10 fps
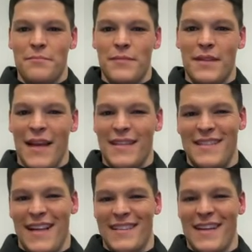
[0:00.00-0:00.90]

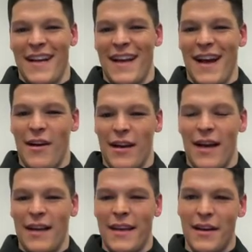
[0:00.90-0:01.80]
that's kind of how I
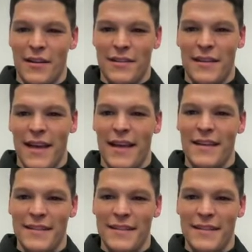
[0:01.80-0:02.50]
got here today.